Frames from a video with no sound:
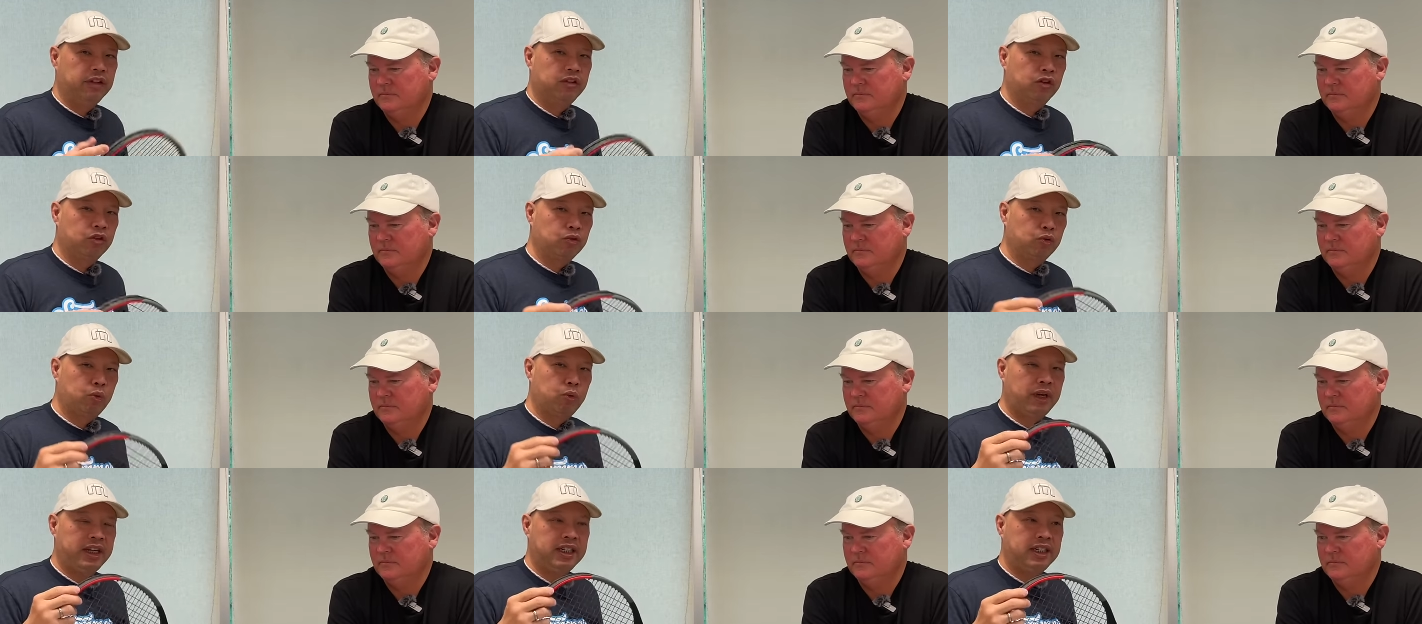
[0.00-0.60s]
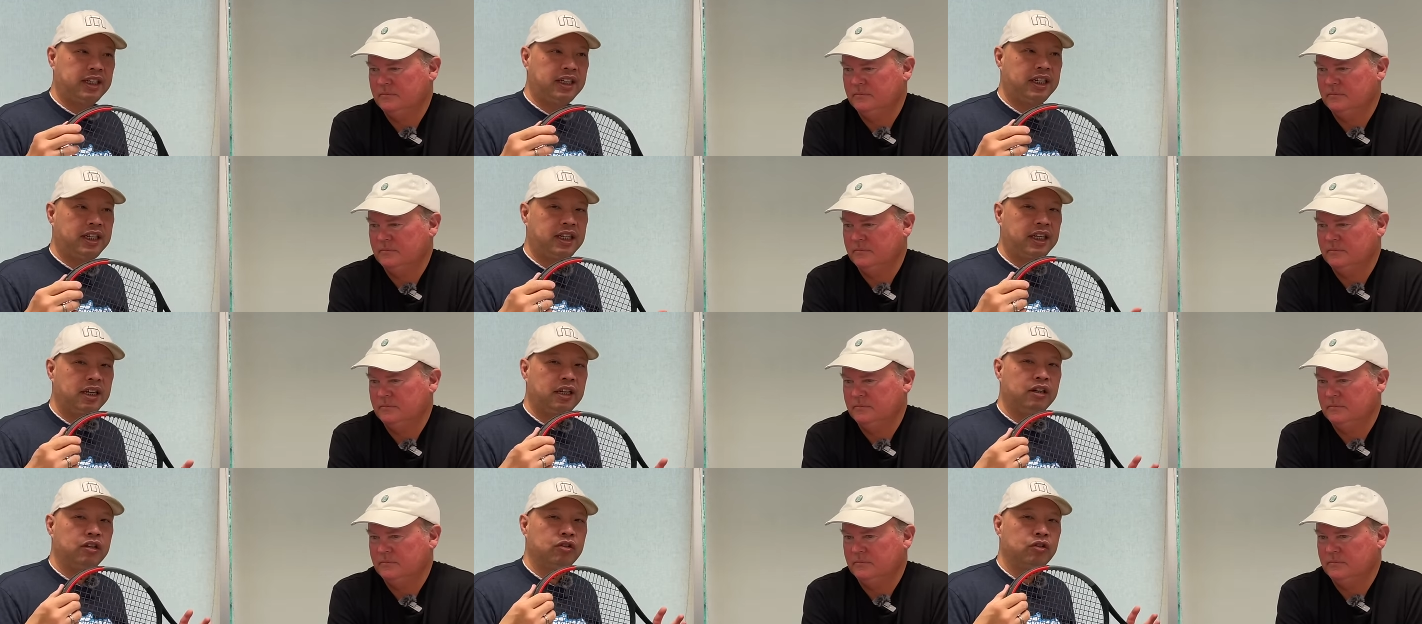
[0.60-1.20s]
Speaker 1: the
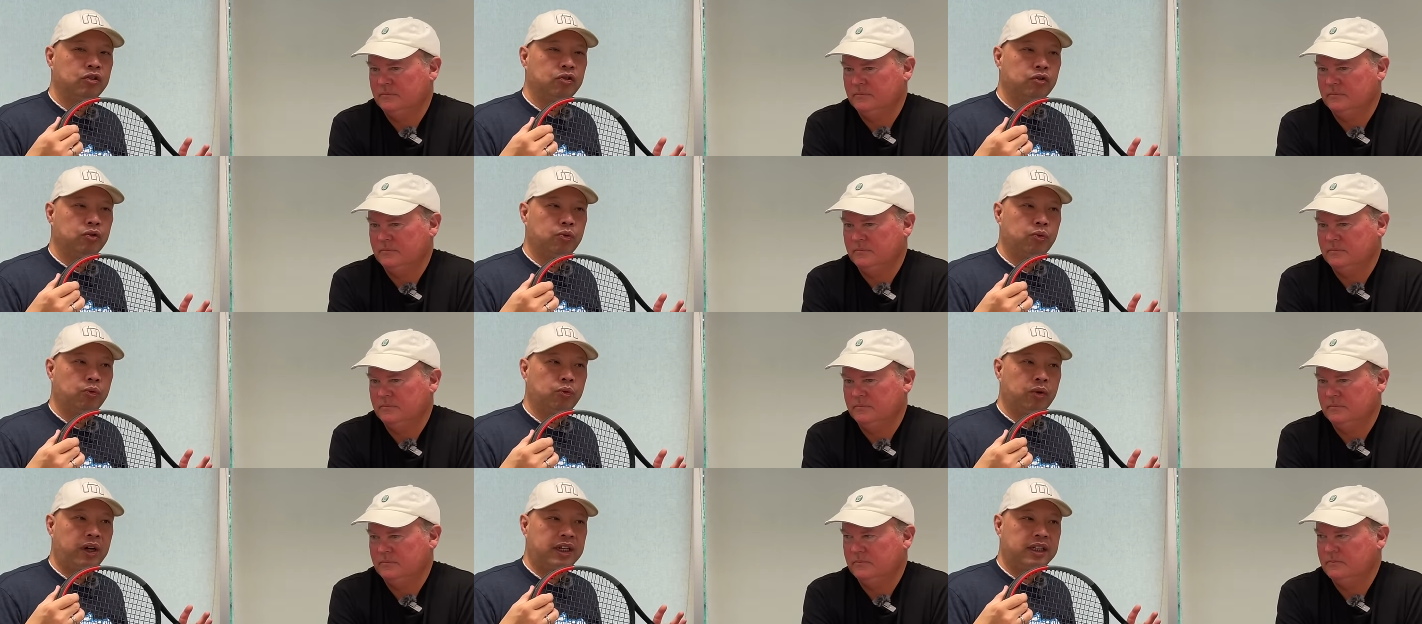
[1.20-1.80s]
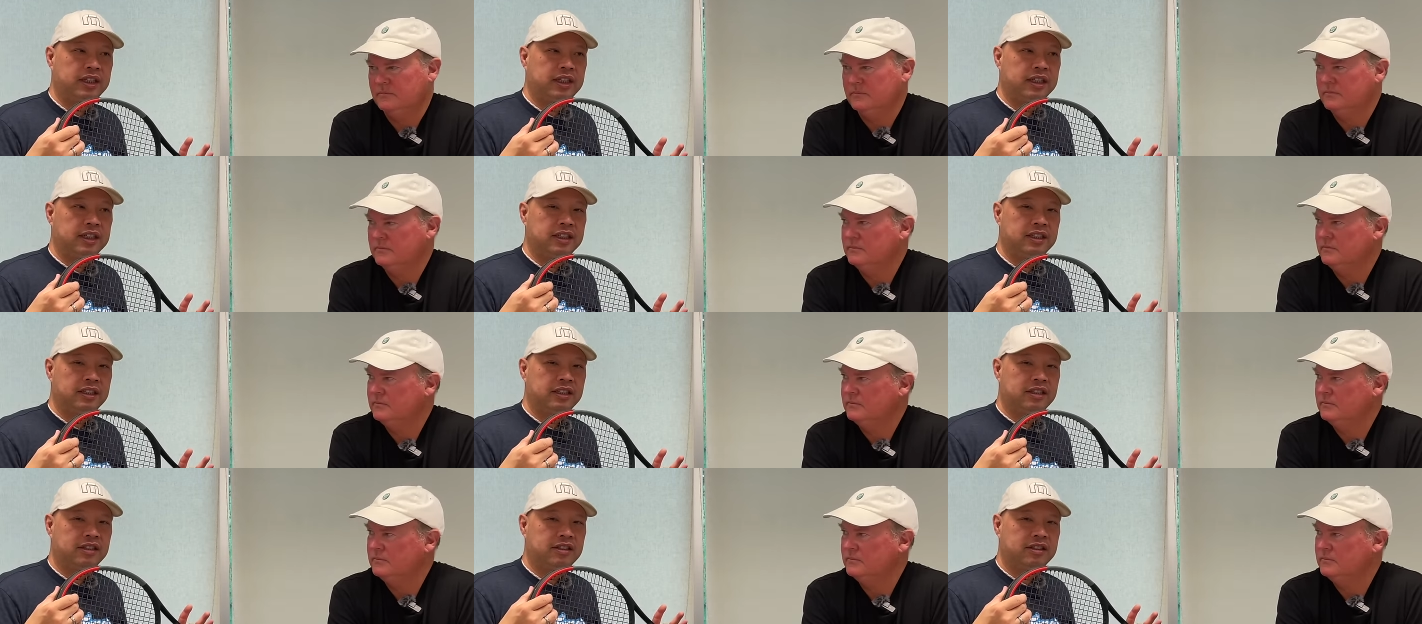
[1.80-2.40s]

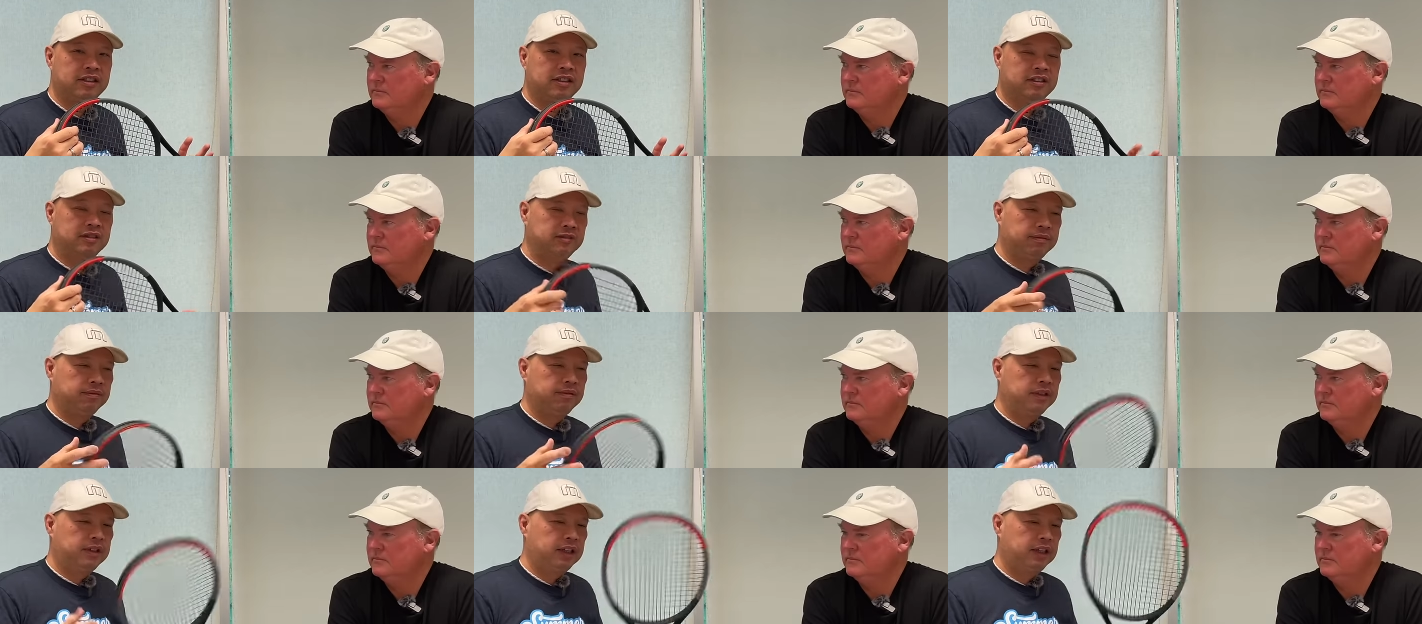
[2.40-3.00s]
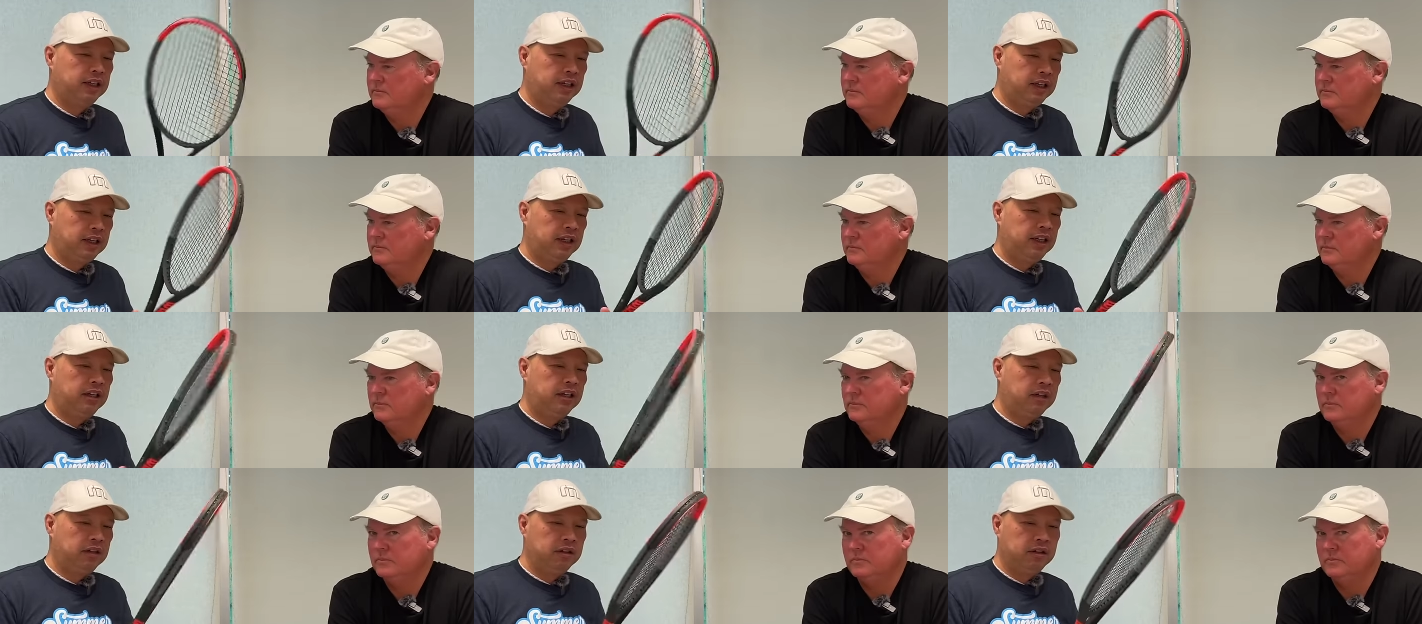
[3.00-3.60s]
2020s.
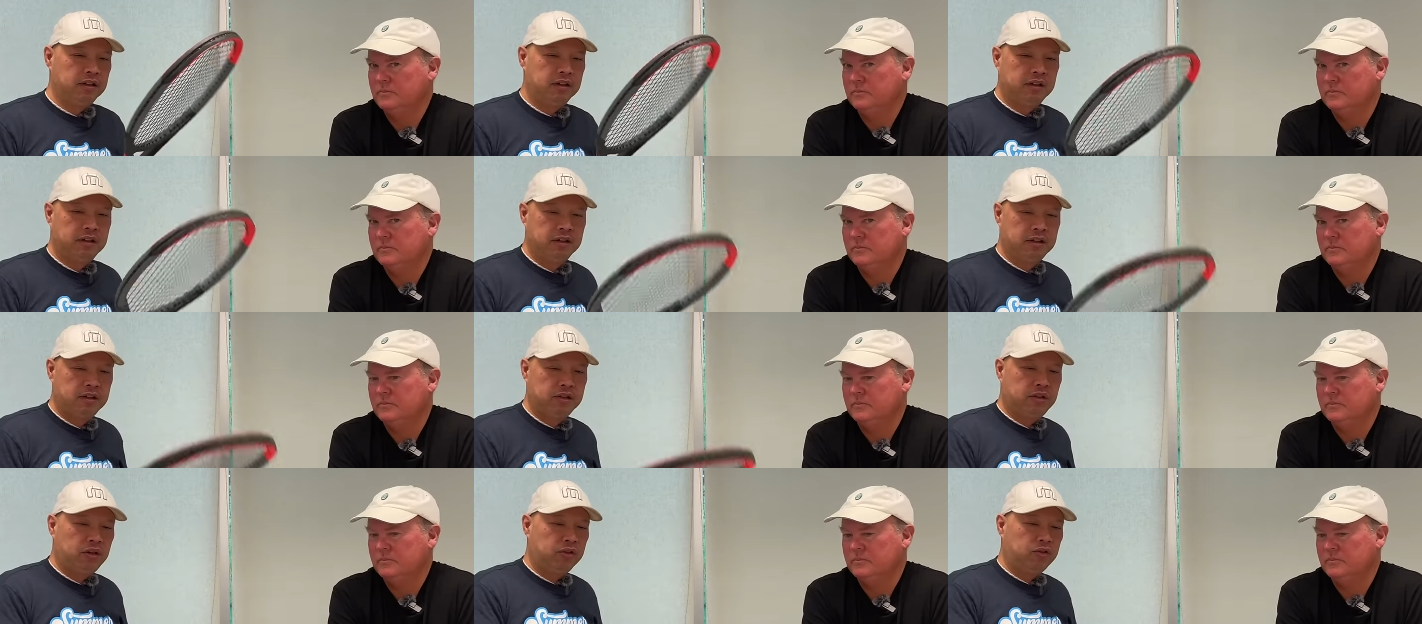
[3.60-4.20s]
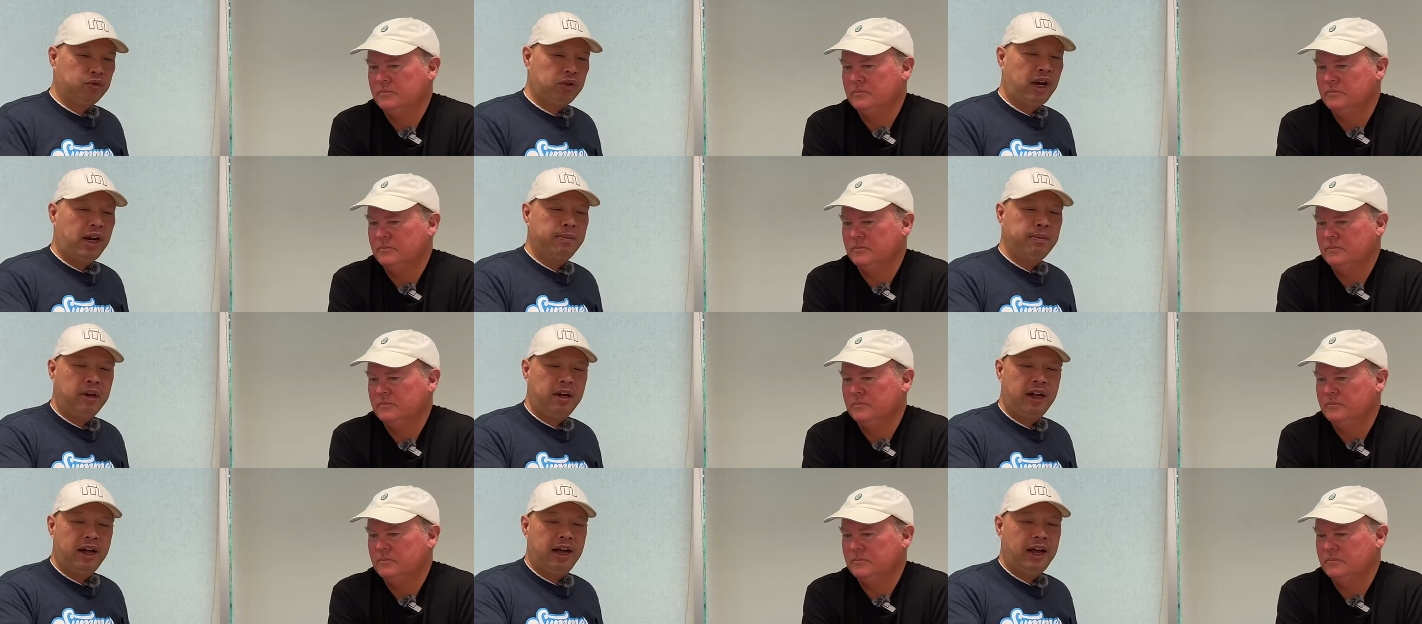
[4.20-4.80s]
Coach
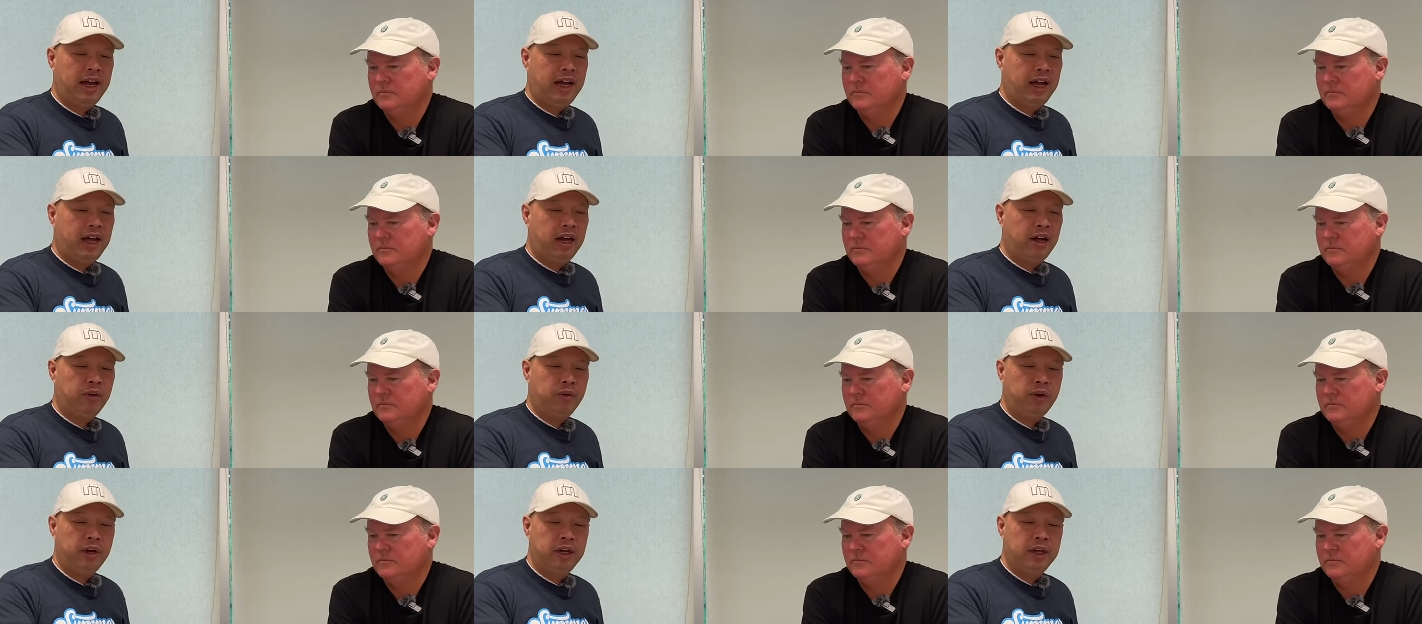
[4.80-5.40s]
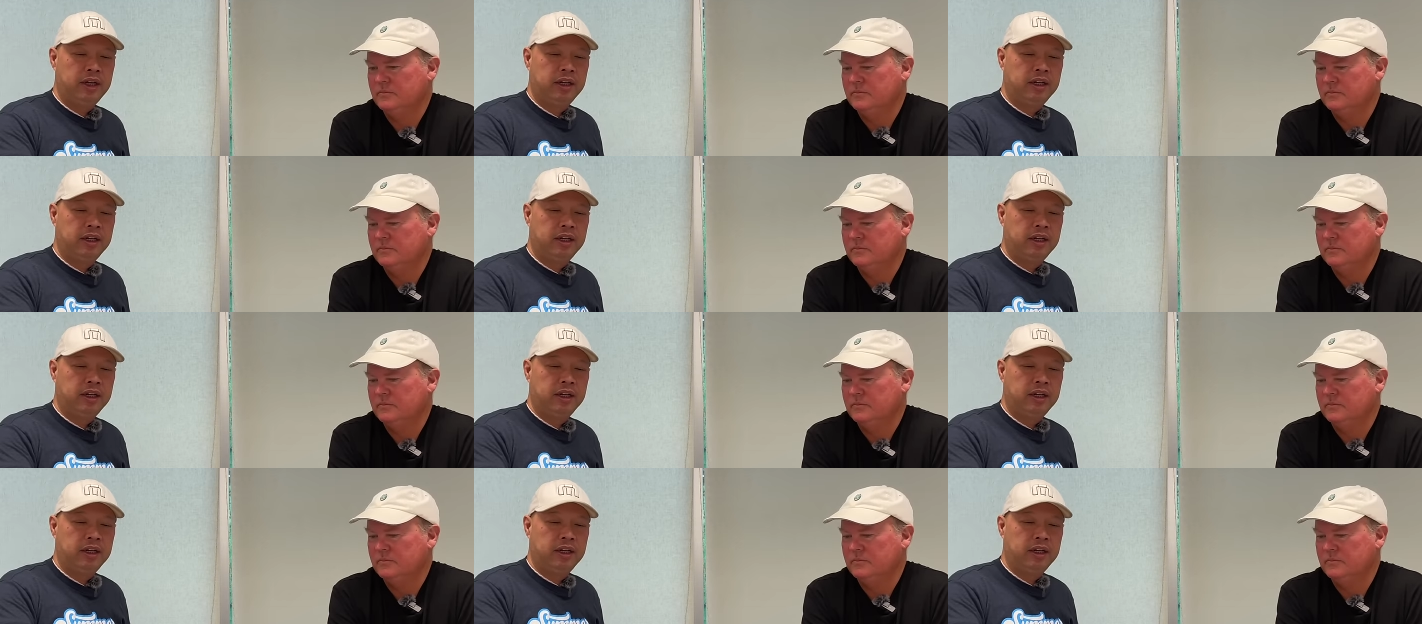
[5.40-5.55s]
Rob, how